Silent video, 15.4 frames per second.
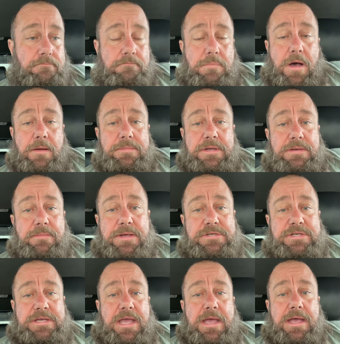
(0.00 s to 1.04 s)
Mom did the best
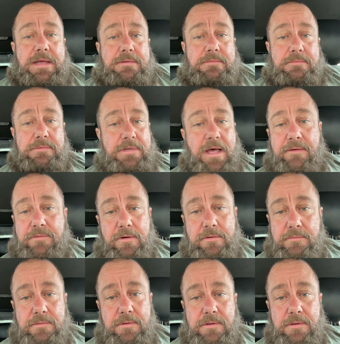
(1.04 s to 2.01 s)
she can. Love her.